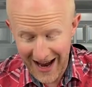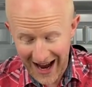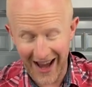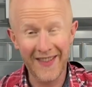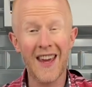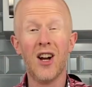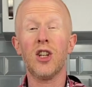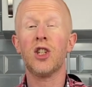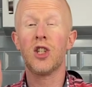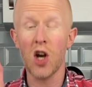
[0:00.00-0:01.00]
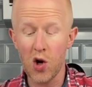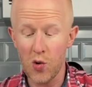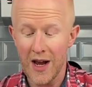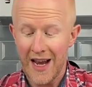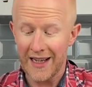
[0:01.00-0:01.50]
And they are so
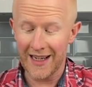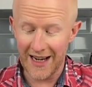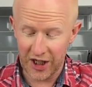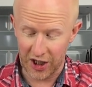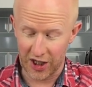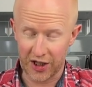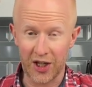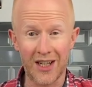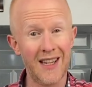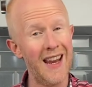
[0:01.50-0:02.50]
delicious that